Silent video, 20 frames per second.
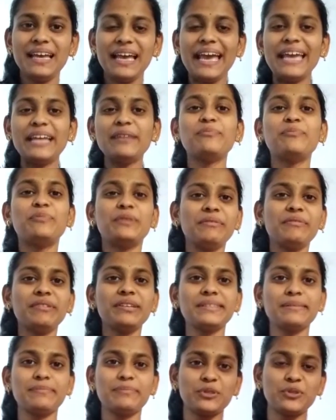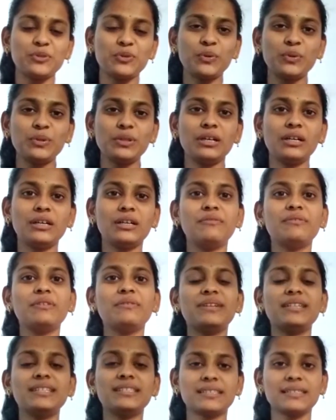In previous episode, we
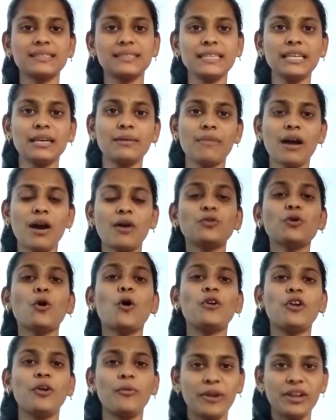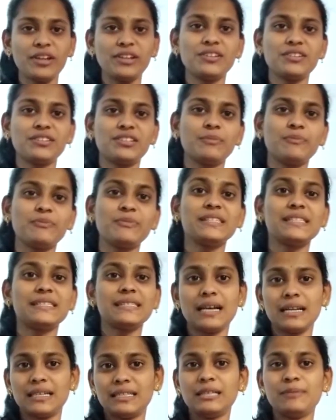were discussing about entrepreneurship,
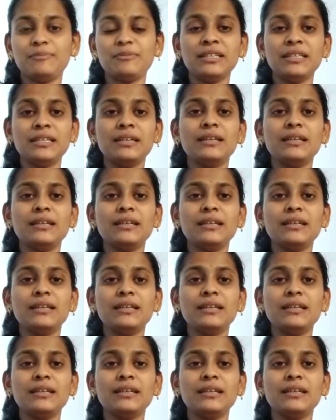startups,